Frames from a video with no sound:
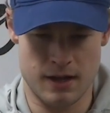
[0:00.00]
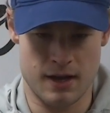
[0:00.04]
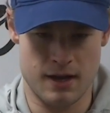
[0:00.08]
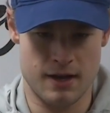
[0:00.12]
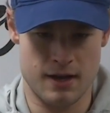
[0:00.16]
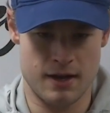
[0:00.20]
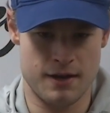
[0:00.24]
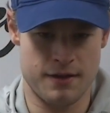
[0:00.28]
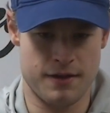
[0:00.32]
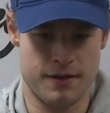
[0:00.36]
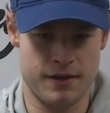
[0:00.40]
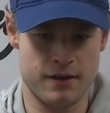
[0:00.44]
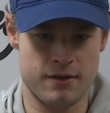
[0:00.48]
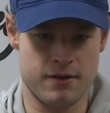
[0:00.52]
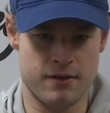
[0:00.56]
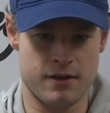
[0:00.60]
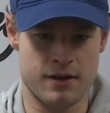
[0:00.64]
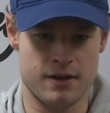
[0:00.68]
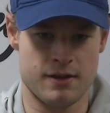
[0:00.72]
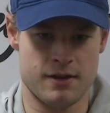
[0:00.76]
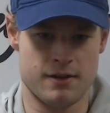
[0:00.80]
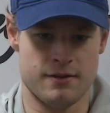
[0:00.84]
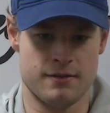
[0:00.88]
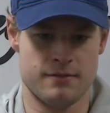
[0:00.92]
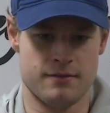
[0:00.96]
I think,
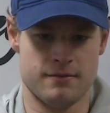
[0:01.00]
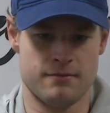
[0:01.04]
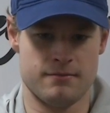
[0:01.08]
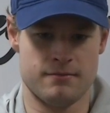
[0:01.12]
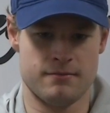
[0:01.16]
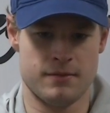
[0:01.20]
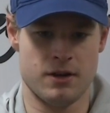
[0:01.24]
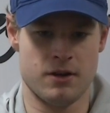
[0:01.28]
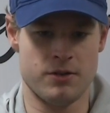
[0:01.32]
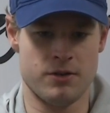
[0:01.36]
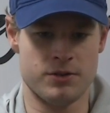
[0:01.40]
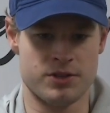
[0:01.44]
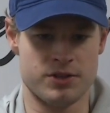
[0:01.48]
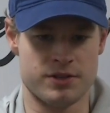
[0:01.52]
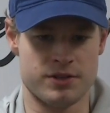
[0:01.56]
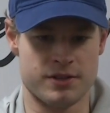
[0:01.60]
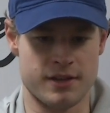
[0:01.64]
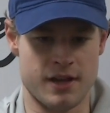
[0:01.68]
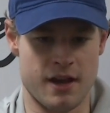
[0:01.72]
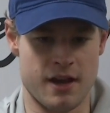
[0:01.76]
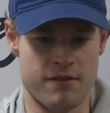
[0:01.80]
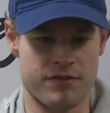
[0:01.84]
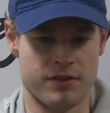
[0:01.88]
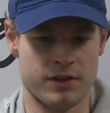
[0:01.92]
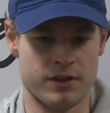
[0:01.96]
you know, just
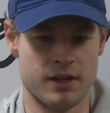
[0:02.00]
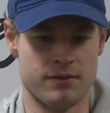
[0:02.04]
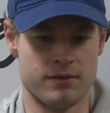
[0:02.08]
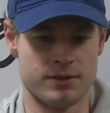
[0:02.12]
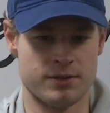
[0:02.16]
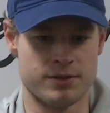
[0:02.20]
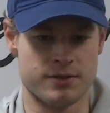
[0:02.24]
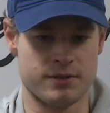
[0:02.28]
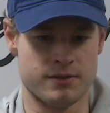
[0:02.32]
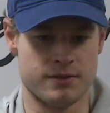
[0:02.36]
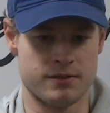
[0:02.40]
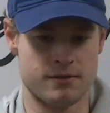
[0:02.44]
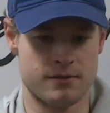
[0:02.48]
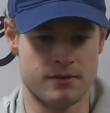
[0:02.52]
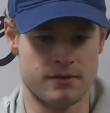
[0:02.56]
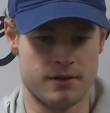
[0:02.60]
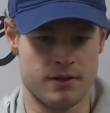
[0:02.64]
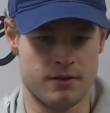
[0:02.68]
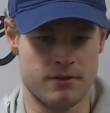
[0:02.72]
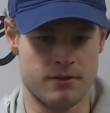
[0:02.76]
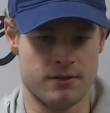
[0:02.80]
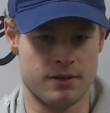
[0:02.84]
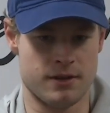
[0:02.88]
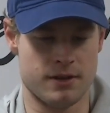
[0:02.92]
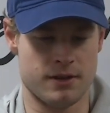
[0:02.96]
the effort level is, you
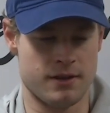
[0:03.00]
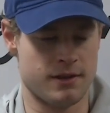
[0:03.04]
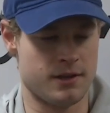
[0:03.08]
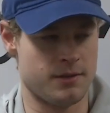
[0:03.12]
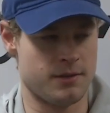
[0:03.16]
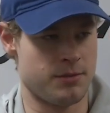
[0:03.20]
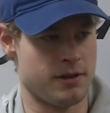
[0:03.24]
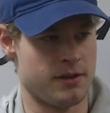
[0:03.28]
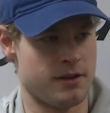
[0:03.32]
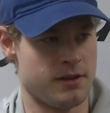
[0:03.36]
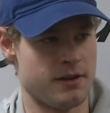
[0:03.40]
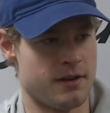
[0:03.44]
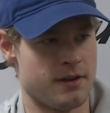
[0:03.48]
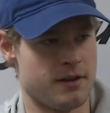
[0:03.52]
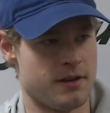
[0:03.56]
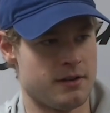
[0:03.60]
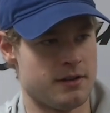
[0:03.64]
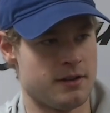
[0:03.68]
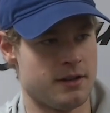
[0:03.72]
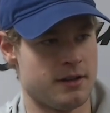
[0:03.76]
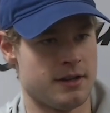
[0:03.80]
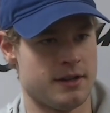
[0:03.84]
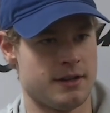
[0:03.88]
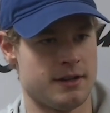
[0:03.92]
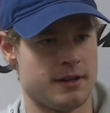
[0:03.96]
know, going to need to be
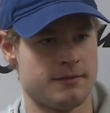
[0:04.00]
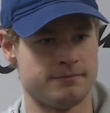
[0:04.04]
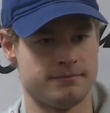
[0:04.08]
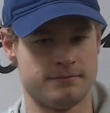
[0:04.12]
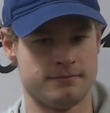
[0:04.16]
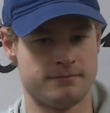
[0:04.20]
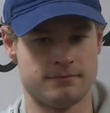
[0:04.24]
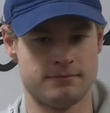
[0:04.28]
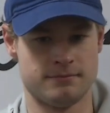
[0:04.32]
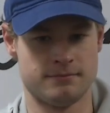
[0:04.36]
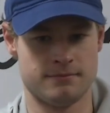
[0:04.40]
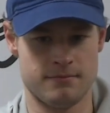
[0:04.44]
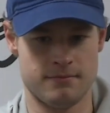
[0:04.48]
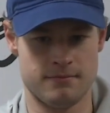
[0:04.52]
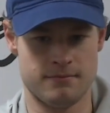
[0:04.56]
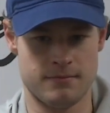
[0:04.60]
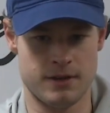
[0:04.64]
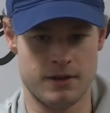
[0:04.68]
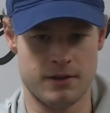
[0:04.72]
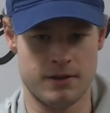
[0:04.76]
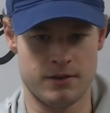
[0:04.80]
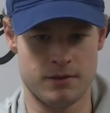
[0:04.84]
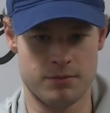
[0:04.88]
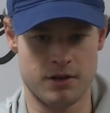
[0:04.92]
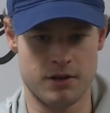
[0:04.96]
there.
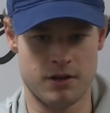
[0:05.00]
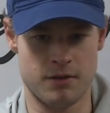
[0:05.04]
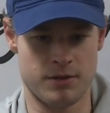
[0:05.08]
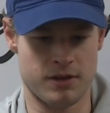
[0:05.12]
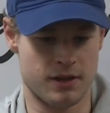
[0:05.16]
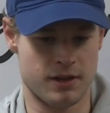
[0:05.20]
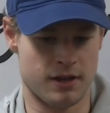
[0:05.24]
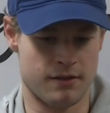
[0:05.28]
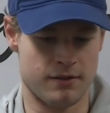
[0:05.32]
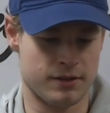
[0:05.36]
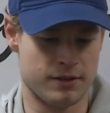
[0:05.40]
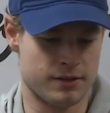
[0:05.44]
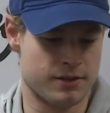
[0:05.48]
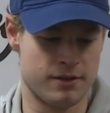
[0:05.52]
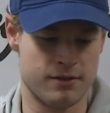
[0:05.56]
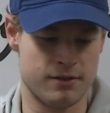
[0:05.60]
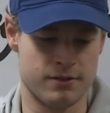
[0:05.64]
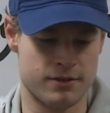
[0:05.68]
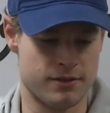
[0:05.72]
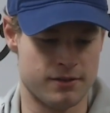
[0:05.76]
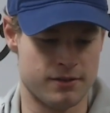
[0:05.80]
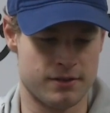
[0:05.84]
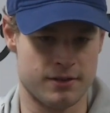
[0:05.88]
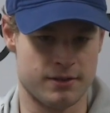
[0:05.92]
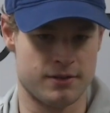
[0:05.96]
You know, there'll probably be a lot of
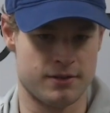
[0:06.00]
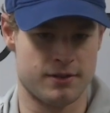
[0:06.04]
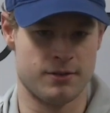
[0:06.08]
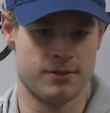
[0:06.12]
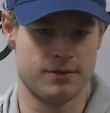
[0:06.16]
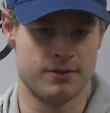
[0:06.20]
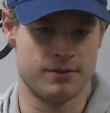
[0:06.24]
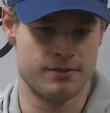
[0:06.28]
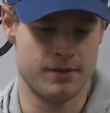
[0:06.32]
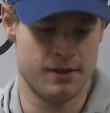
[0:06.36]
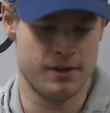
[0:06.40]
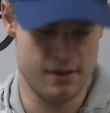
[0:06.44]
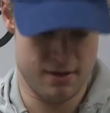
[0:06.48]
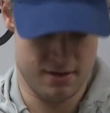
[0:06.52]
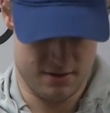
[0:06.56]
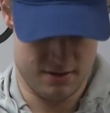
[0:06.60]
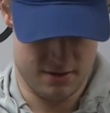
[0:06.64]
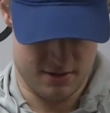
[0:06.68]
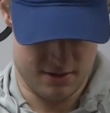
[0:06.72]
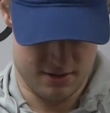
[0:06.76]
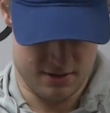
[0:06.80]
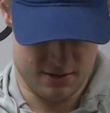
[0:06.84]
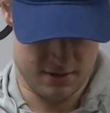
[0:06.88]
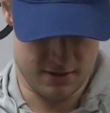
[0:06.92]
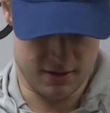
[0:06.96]
excuses as to,
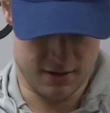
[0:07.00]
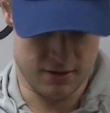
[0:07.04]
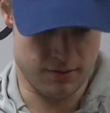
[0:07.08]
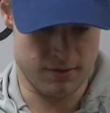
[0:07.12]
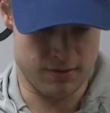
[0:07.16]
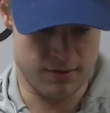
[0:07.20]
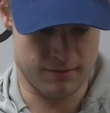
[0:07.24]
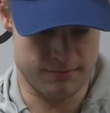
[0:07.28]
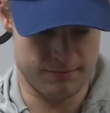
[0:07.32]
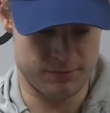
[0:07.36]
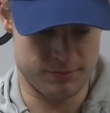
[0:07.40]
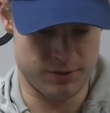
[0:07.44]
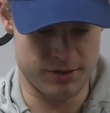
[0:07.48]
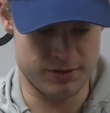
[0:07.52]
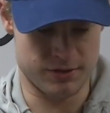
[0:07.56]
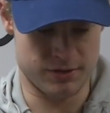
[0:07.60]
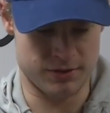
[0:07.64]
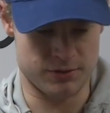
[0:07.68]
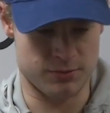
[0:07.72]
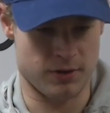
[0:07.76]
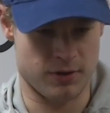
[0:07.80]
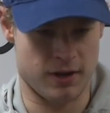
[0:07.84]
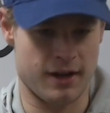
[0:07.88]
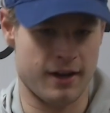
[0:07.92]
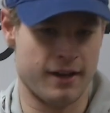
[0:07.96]
you know,
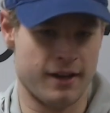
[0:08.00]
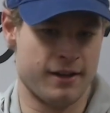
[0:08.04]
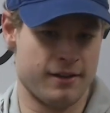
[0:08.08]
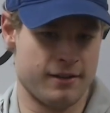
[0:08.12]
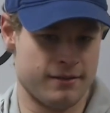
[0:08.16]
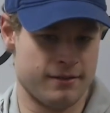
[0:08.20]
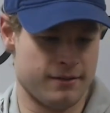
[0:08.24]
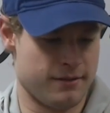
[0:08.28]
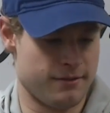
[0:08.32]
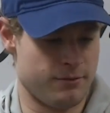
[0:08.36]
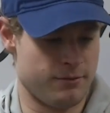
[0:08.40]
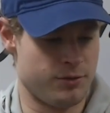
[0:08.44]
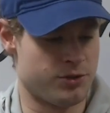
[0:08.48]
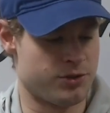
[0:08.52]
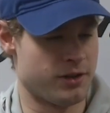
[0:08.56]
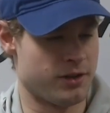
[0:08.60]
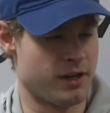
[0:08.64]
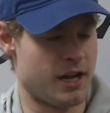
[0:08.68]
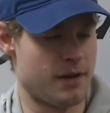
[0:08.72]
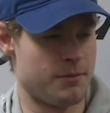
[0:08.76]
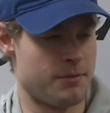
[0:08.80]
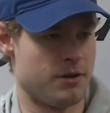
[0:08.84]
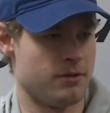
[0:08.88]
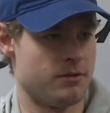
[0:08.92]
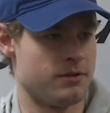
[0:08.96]
reasons why we
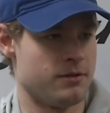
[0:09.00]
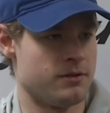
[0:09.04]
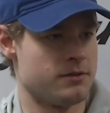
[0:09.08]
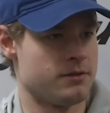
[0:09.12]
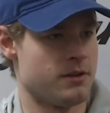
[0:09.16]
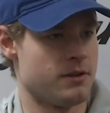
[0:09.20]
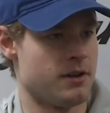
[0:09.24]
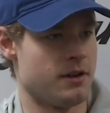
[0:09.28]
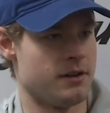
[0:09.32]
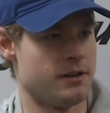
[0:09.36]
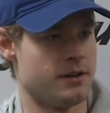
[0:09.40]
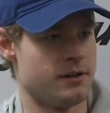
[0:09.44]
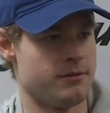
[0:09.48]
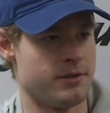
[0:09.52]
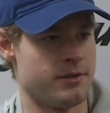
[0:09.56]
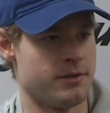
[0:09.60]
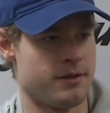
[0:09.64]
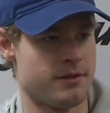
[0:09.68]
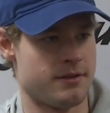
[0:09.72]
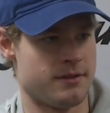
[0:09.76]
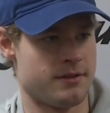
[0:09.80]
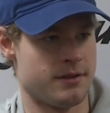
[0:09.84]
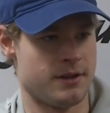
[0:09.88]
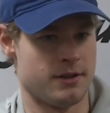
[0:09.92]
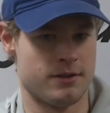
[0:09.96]
shouldn't come out hard
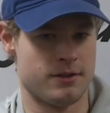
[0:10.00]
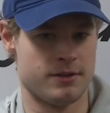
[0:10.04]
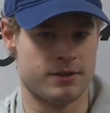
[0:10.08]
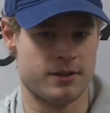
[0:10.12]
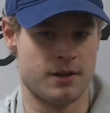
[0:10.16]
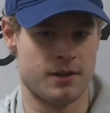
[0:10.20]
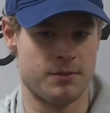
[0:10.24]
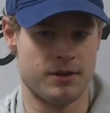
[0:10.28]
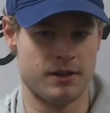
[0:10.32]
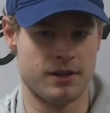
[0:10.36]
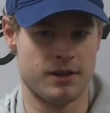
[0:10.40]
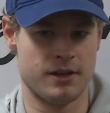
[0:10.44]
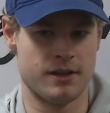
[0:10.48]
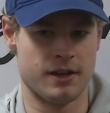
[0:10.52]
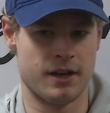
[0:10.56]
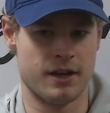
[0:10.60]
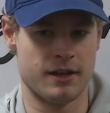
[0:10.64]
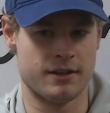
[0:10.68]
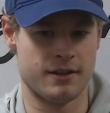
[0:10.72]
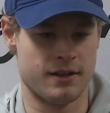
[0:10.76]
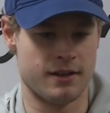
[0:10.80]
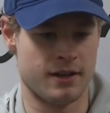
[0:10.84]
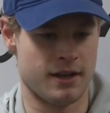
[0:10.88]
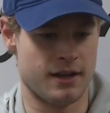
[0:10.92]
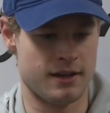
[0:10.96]
with, you know, it's going to be late
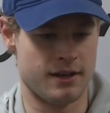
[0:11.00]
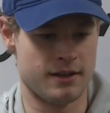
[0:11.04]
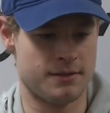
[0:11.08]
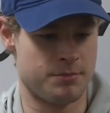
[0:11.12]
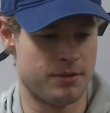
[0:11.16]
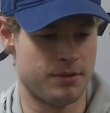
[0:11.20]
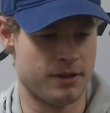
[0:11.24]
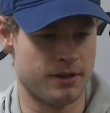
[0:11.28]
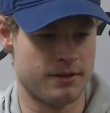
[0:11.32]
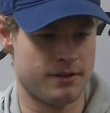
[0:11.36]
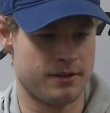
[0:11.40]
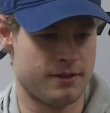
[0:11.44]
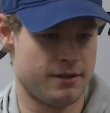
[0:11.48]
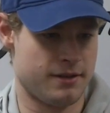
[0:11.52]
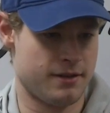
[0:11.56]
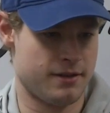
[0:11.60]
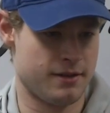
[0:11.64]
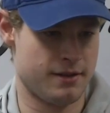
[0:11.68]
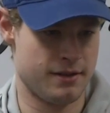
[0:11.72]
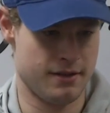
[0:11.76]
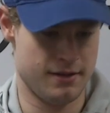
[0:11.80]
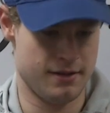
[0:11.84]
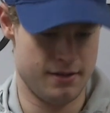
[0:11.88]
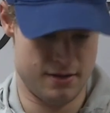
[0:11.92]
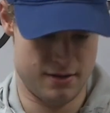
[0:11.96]
night tonight. But,
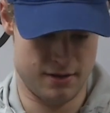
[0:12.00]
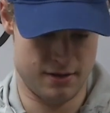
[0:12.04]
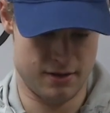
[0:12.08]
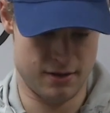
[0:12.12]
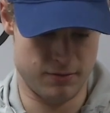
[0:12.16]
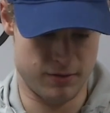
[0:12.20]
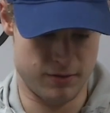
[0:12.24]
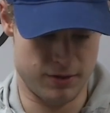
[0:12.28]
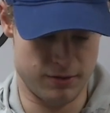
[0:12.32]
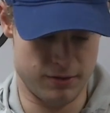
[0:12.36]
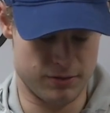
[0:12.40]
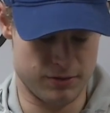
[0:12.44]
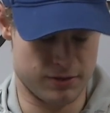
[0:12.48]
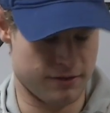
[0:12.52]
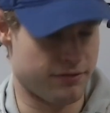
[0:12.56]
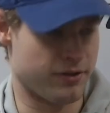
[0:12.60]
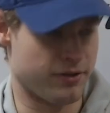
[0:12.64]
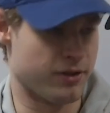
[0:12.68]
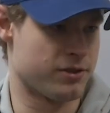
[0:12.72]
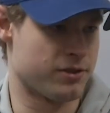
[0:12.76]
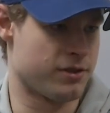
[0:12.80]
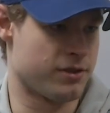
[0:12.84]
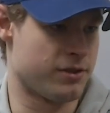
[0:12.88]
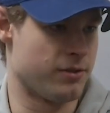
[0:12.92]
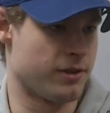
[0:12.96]
you know, when you lose the
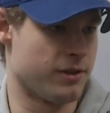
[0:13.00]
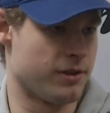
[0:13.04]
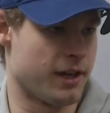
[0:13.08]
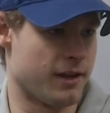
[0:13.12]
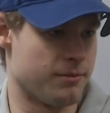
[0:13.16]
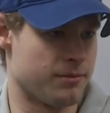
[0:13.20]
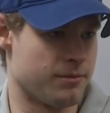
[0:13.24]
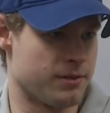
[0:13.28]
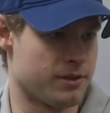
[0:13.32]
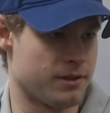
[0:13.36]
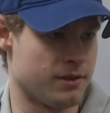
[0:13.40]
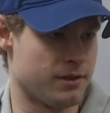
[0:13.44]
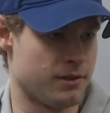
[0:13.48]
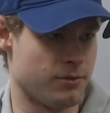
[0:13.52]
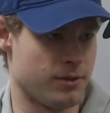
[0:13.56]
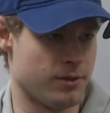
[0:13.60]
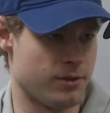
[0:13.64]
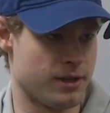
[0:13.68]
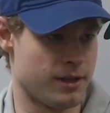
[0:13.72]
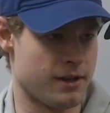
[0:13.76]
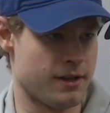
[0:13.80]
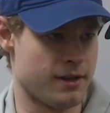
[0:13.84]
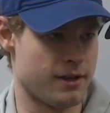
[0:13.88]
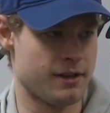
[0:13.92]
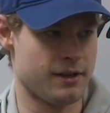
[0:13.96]
first two games in the
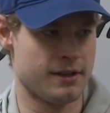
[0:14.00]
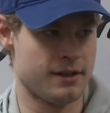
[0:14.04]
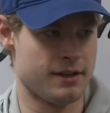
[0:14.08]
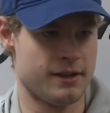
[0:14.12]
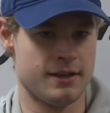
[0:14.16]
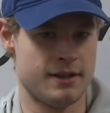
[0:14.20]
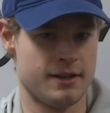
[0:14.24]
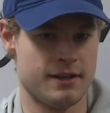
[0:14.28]
week,